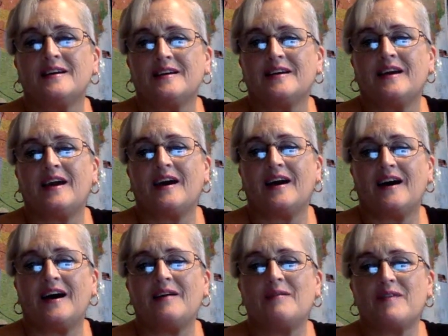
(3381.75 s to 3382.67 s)
Yeah,
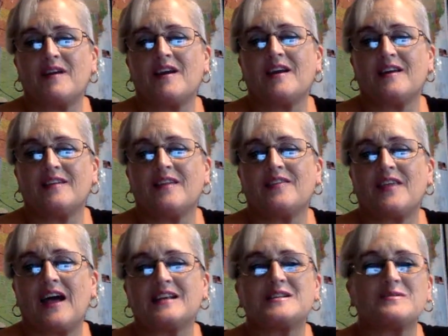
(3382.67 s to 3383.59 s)
I'm thinking that
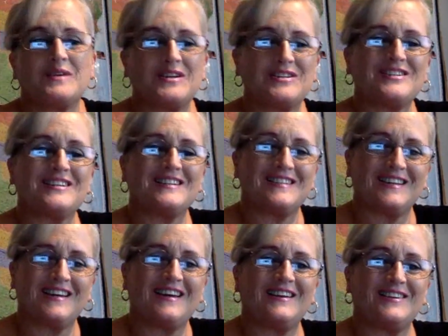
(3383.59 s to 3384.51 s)
that's what she
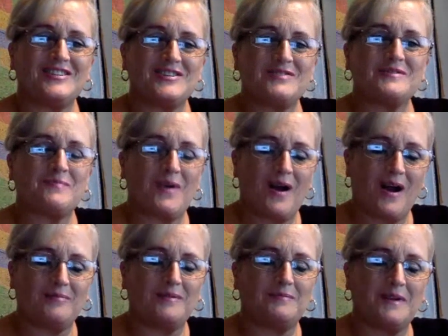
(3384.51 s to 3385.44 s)
did. She was
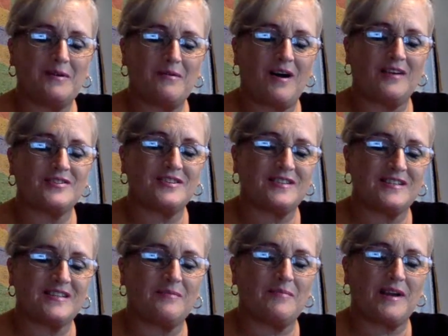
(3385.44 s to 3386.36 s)
probably watching
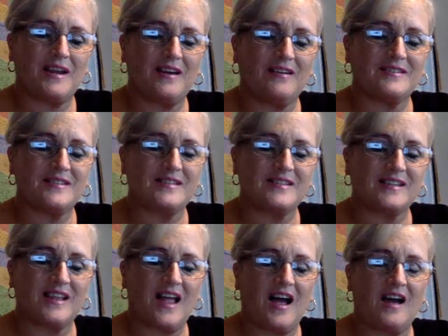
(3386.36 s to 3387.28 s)
somebody else's
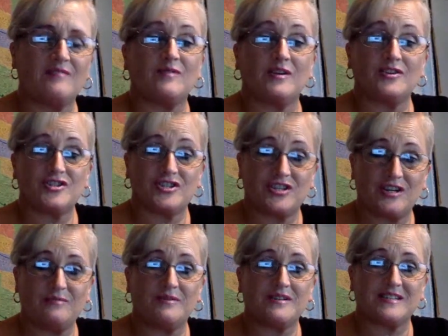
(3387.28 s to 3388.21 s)
live while
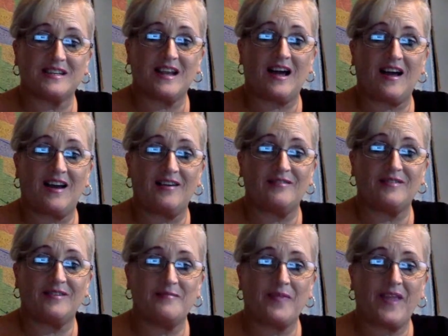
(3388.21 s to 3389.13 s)
she was live
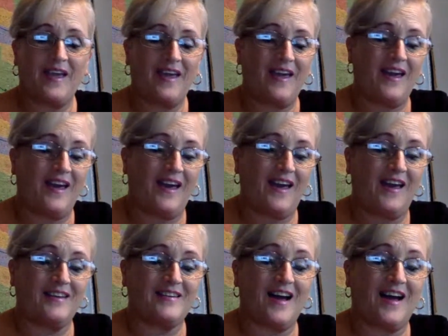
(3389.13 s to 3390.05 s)

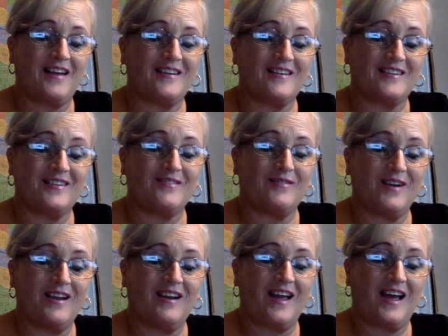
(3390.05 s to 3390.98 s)
and not
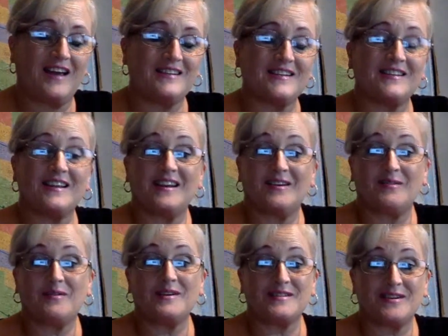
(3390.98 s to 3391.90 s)
realizing that it
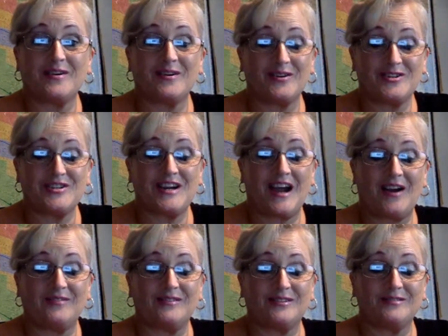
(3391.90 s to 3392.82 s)
wasn't her
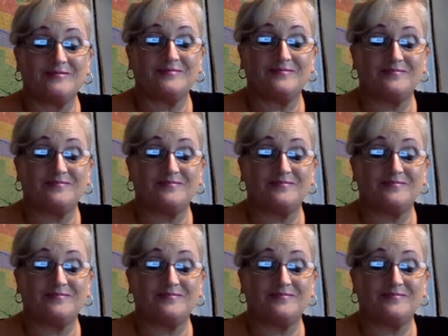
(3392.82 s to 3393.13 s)
chat room.